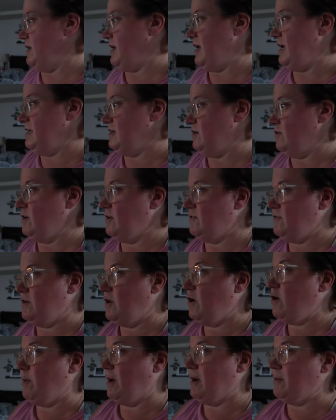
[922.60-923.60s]
that I don't even
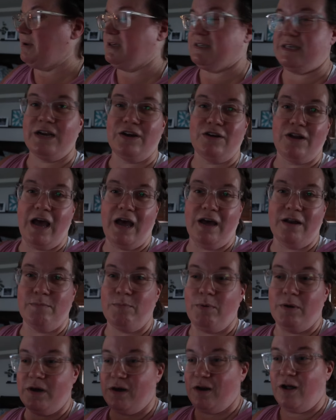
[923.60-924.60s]
know about because I don't know how to
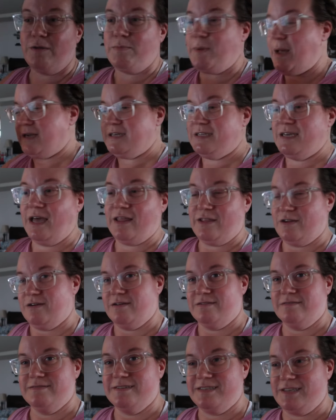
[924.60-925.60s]
put it all back together.
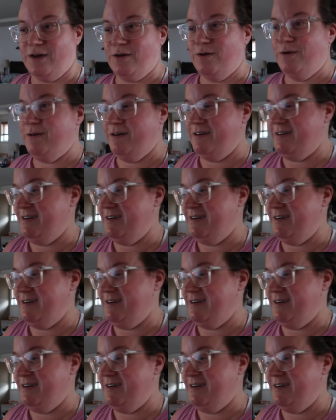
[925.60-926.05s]
So